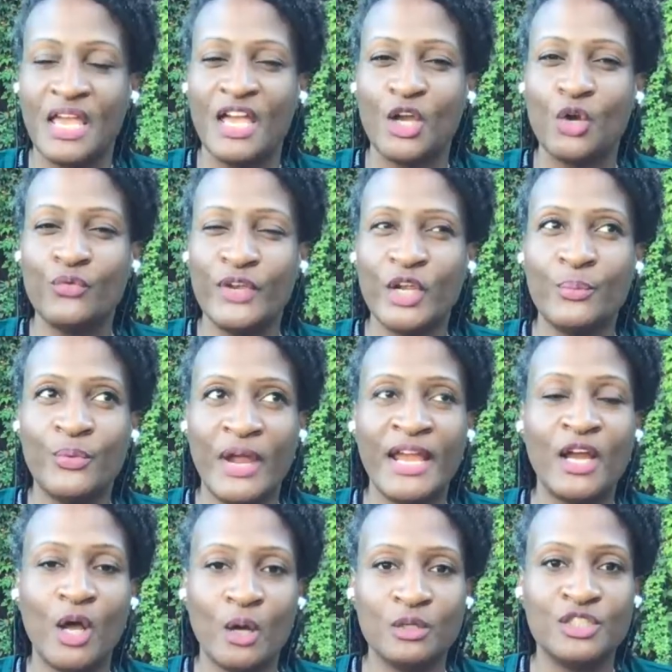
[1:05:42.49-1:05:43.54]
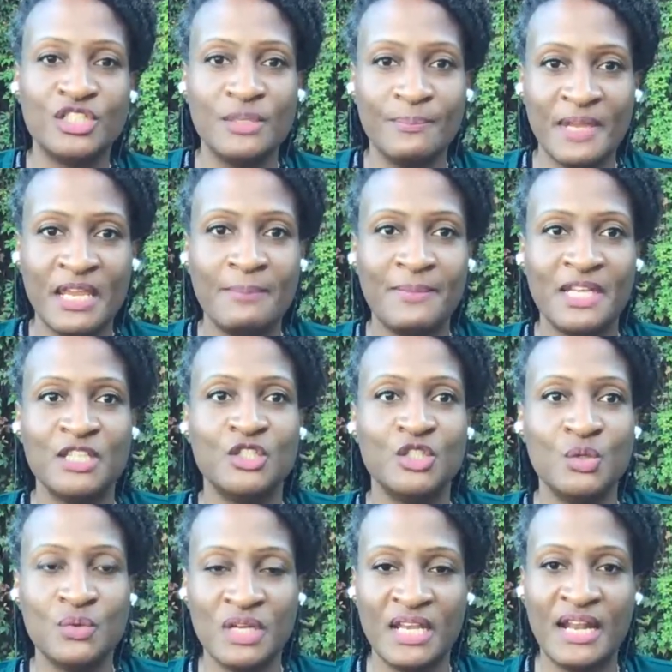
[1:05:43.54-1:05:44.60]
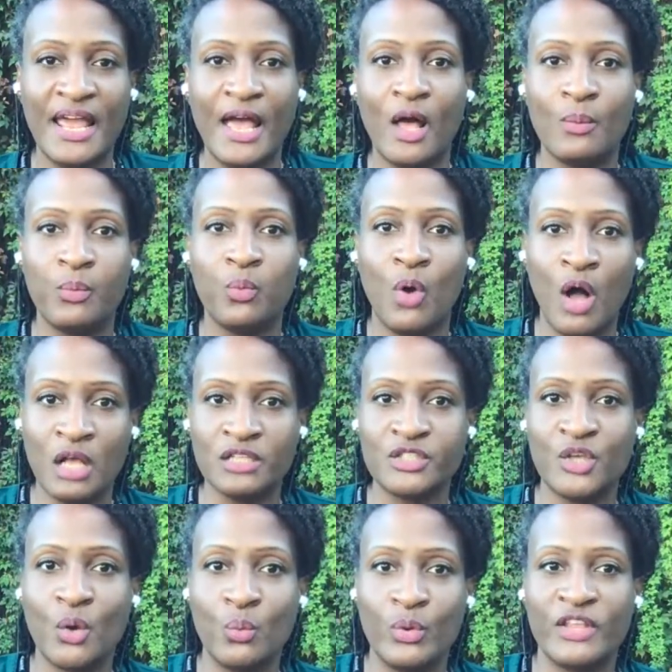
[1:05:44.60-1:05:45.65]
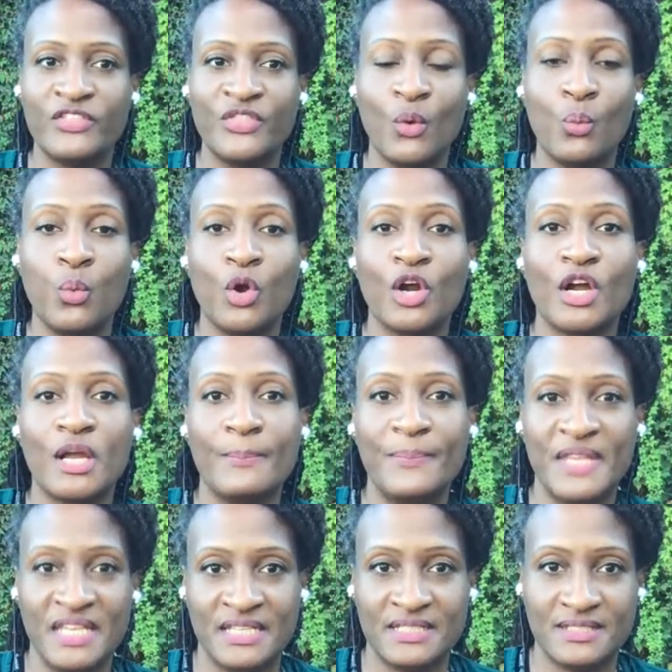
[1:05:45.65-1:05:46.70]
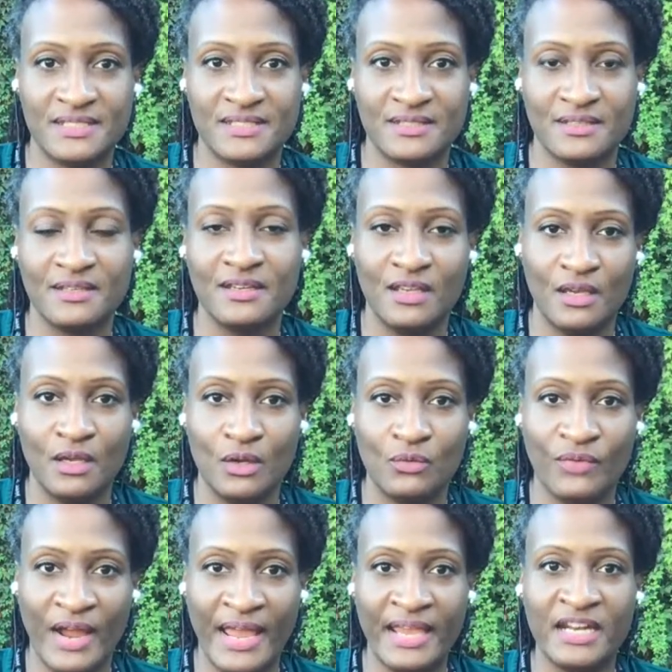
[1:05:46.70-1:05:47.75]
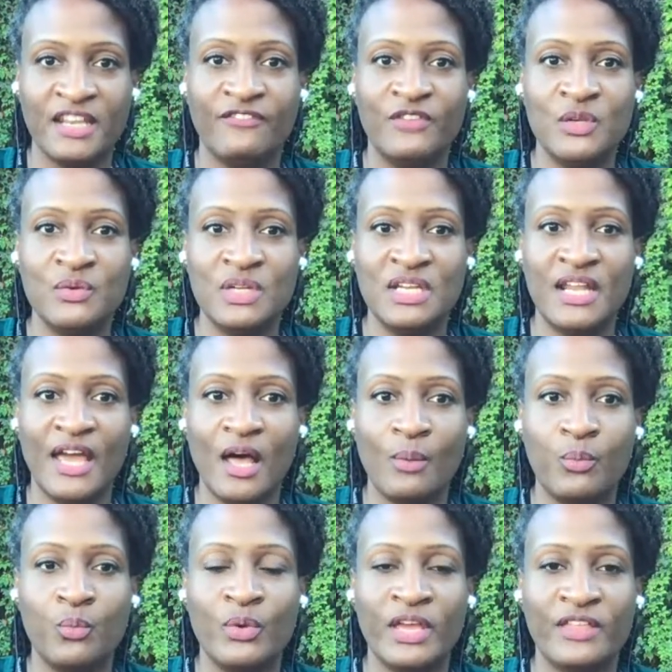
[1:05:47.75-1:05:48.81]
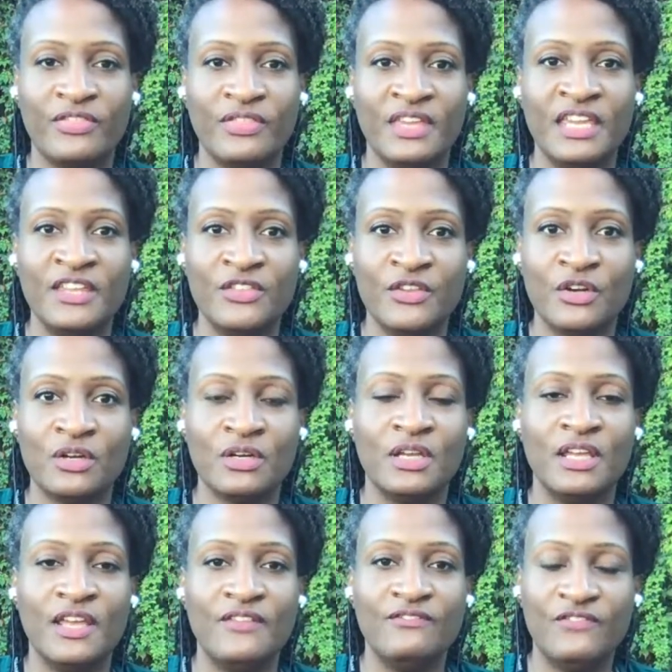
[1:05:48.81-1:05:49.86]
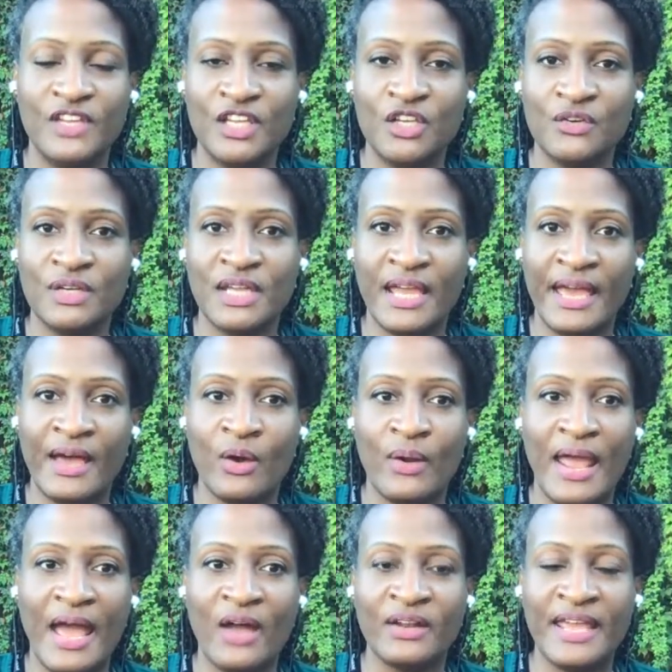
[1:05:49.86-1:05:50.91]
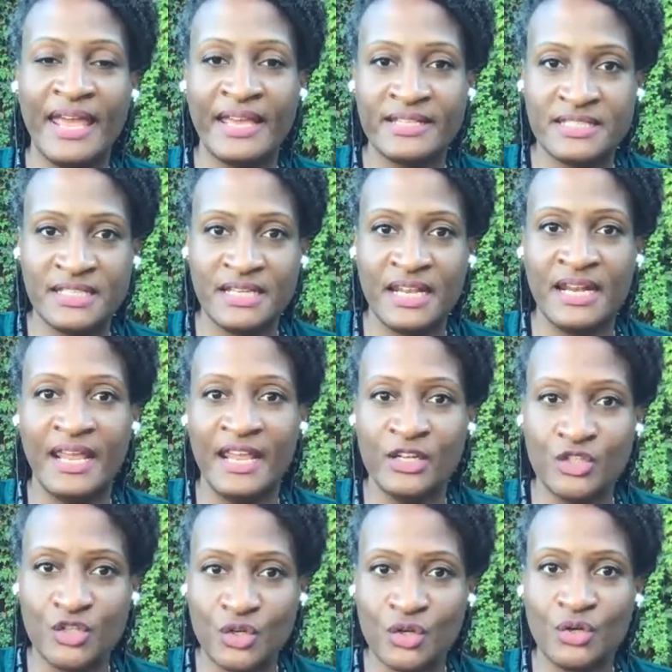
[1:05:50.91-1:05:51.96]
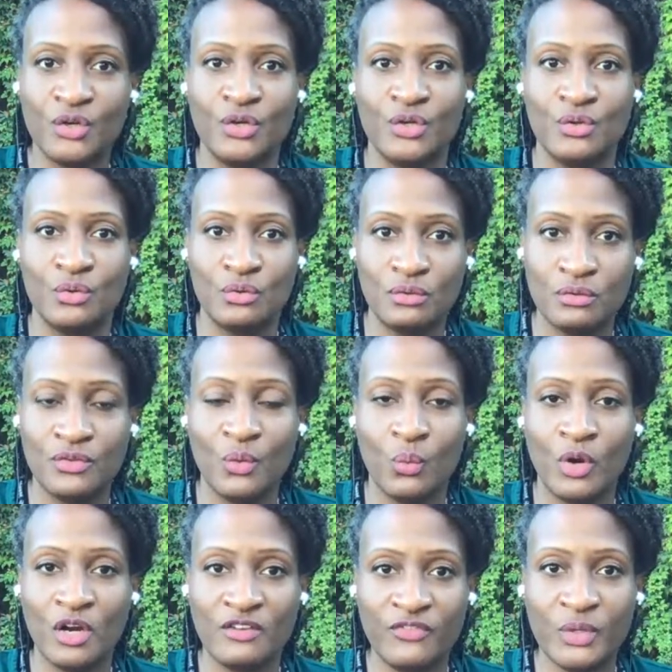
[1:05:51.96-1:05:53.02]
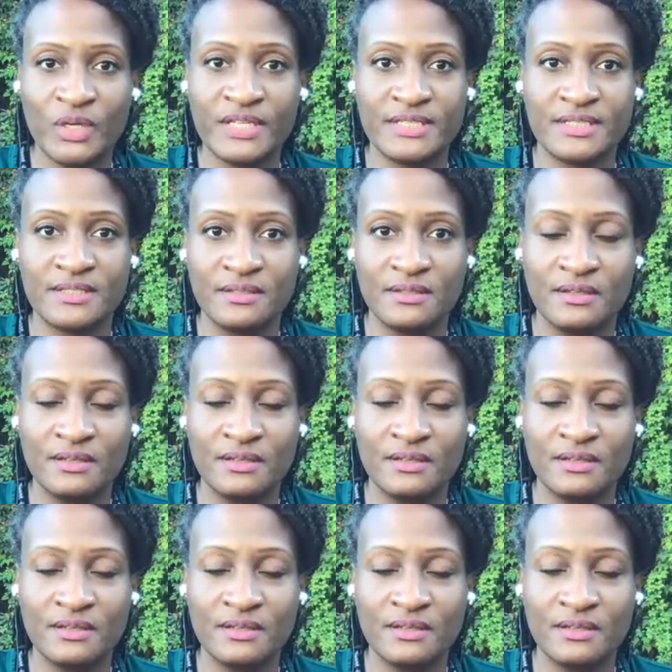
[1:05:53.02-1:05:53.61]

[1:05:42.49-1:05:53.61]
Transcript: Career break coach to me means you need help also with the work piece, right? If you need help with either figuring out how to exit and enter the workforce,